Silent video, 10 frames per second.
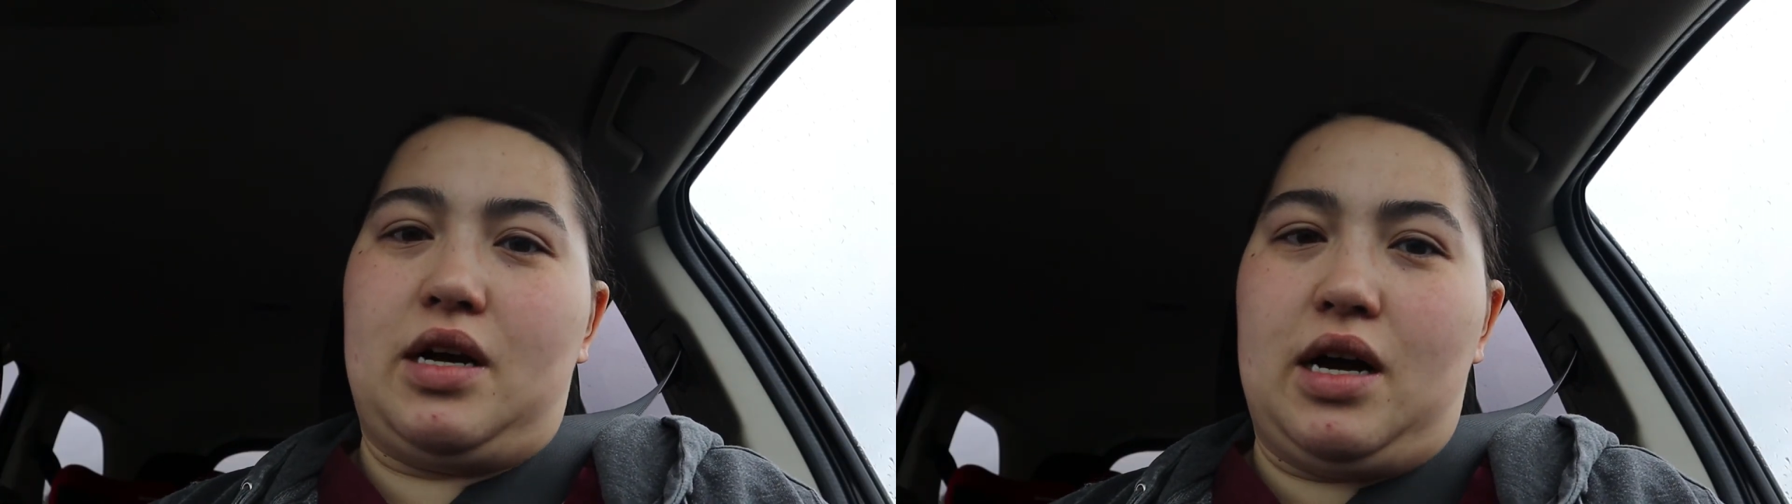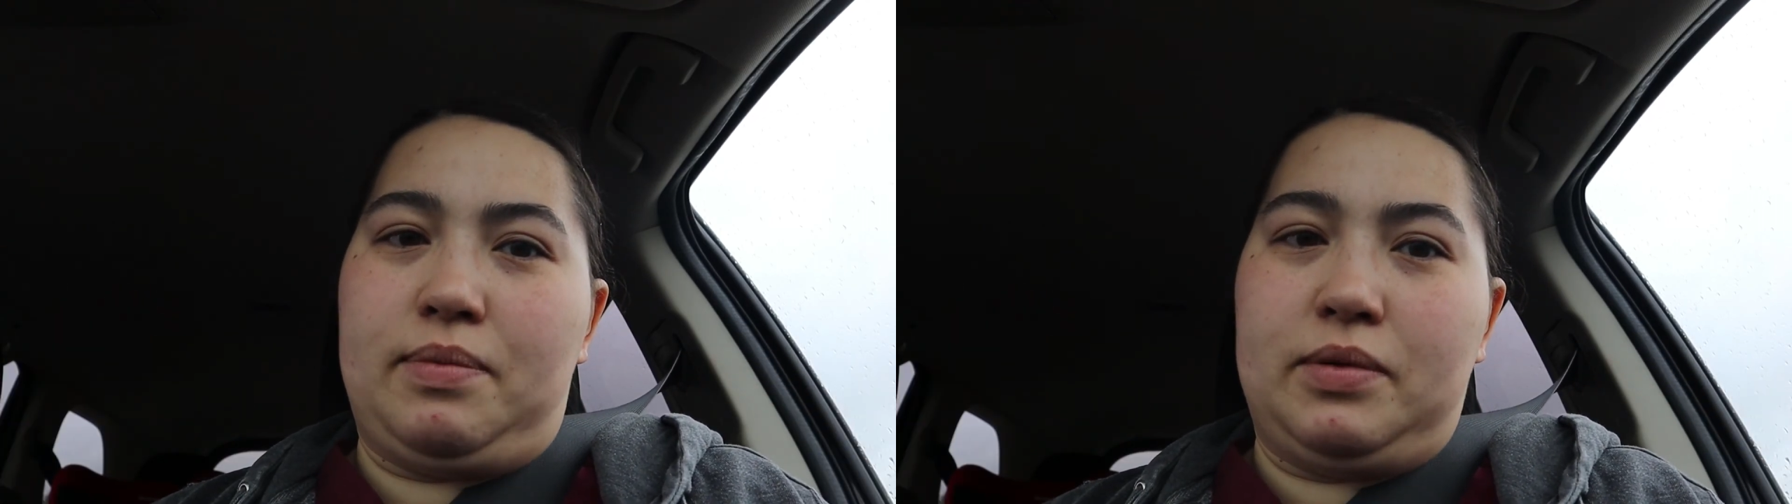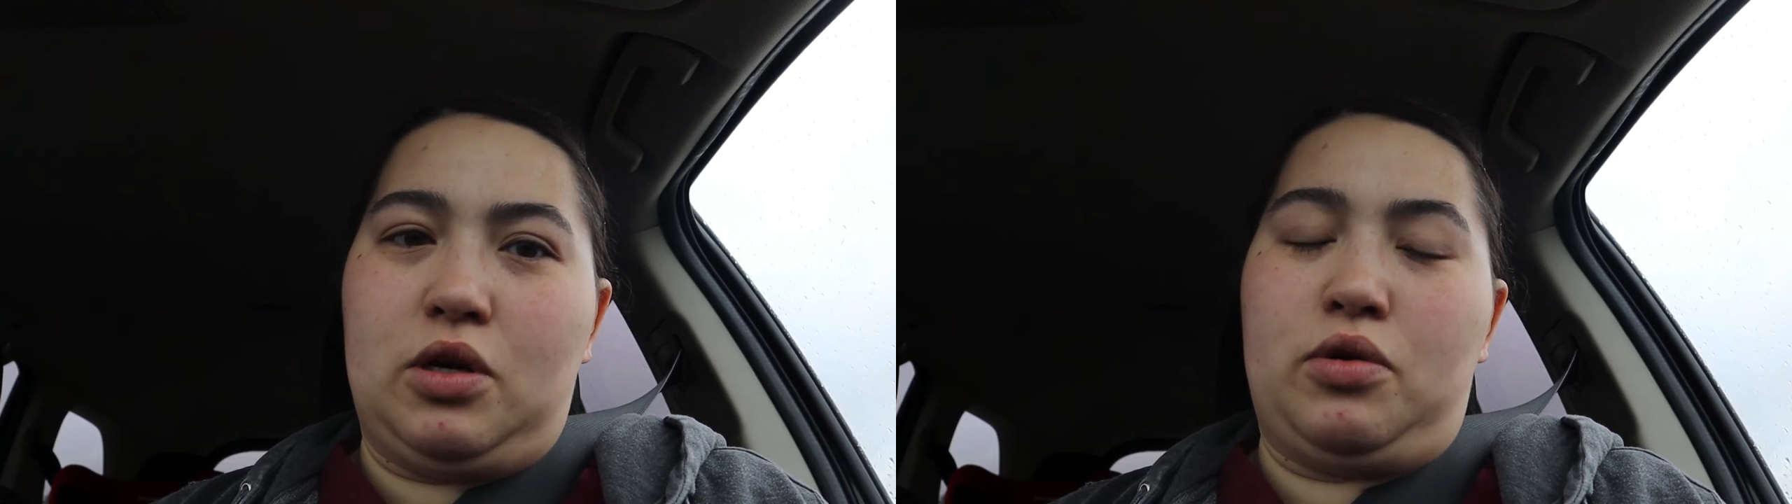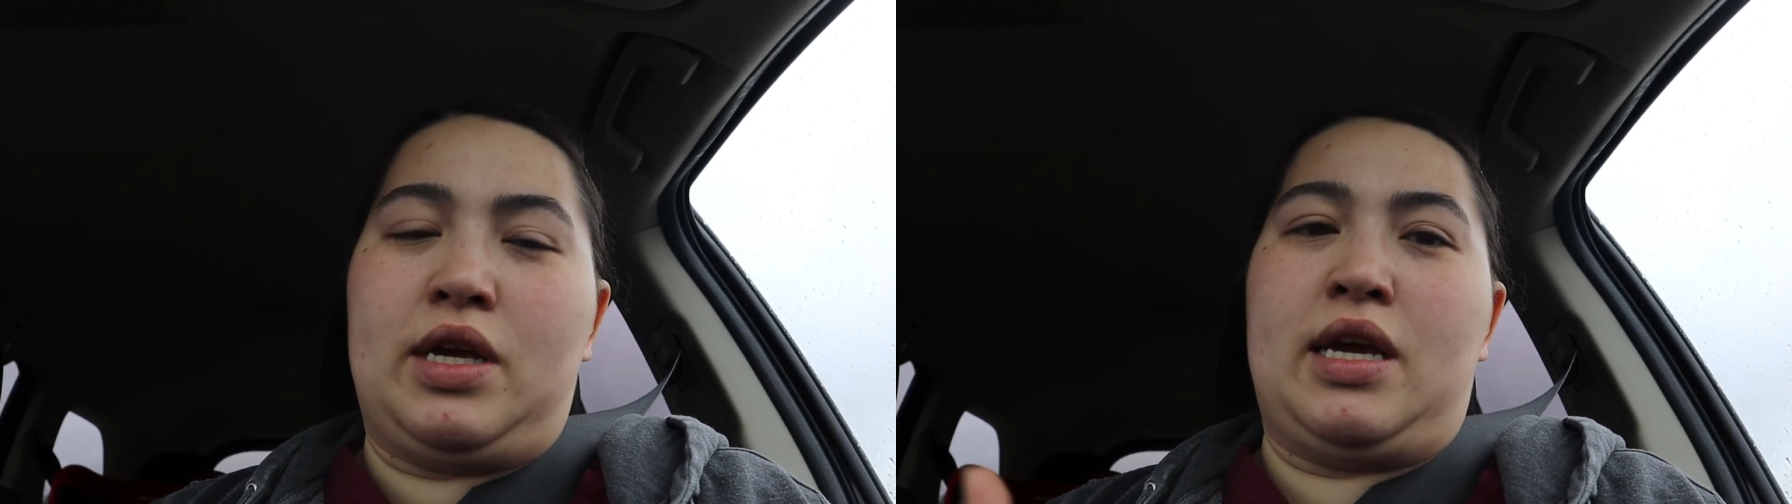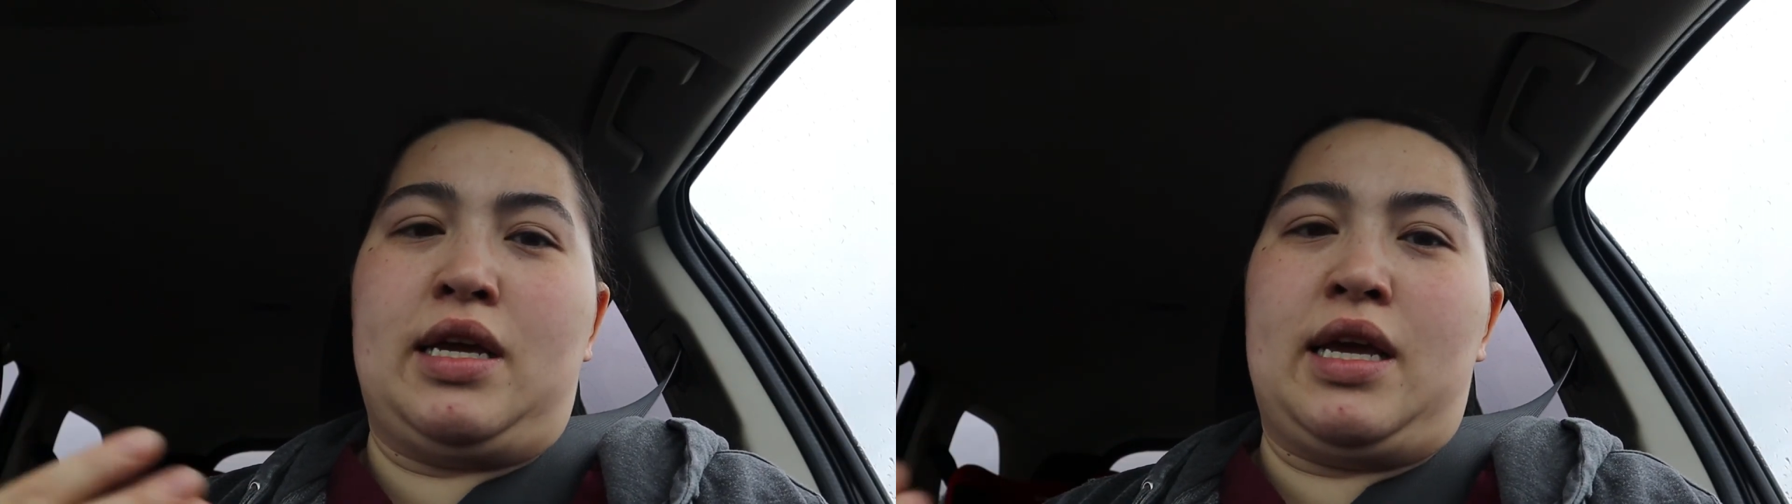
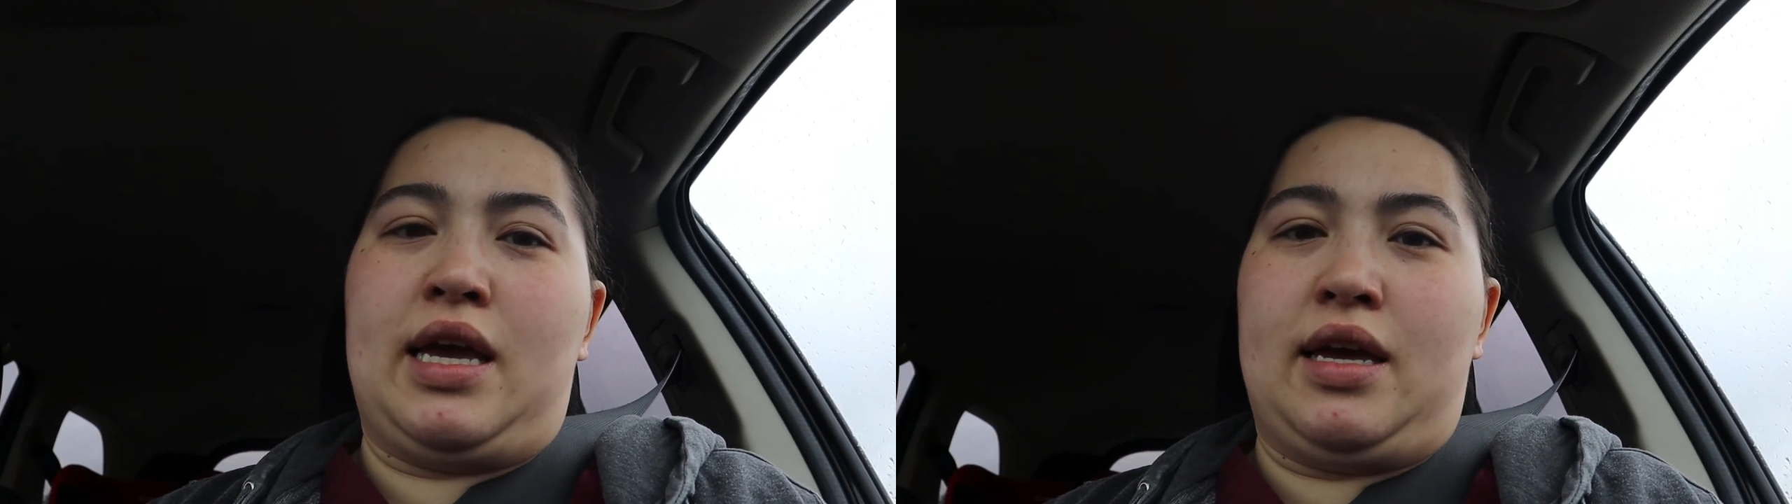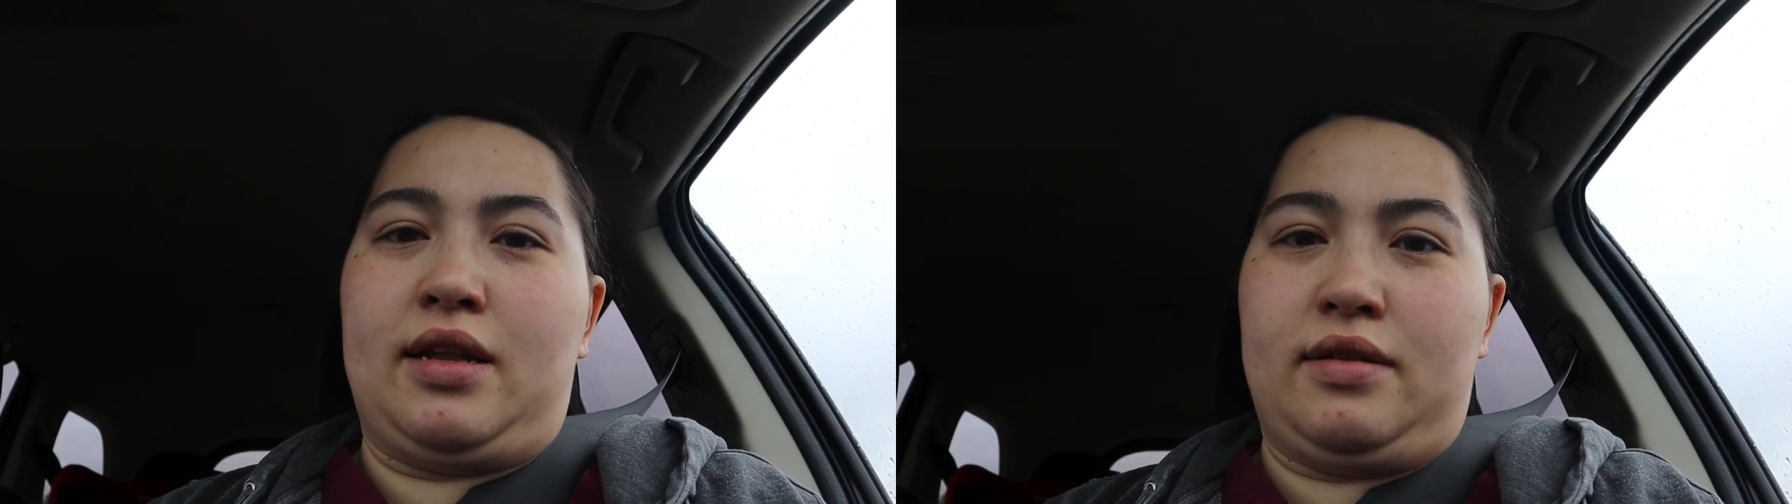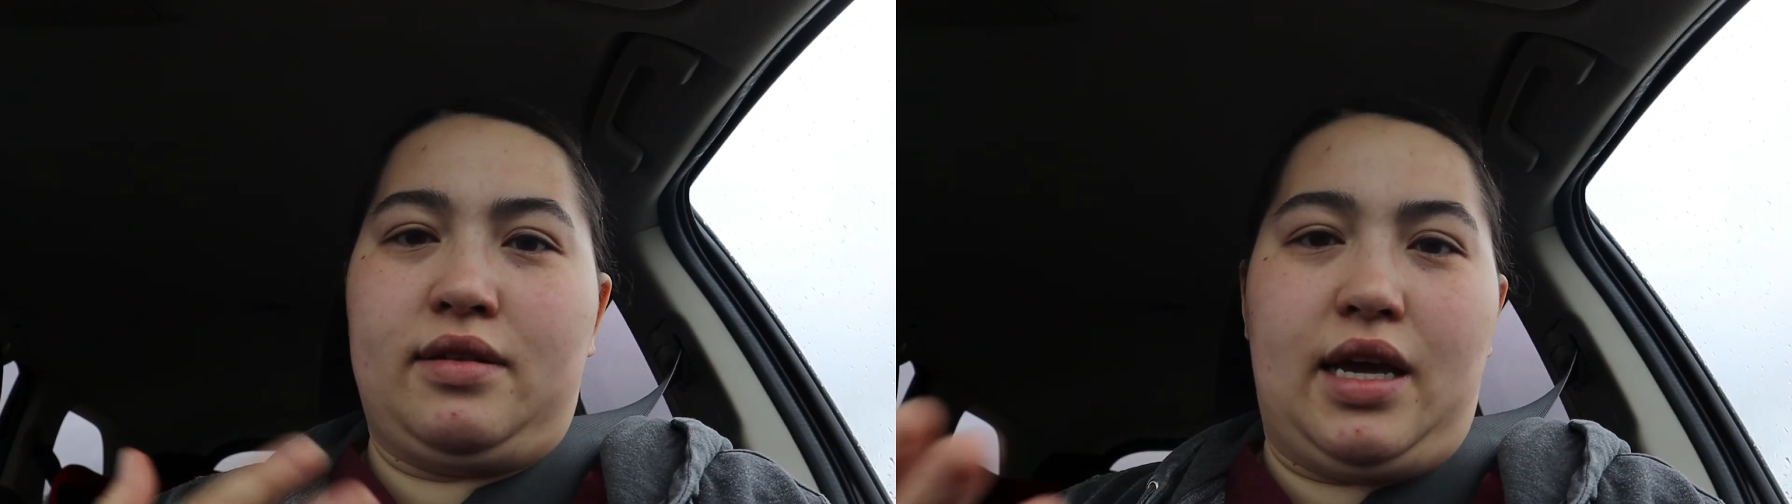uploading and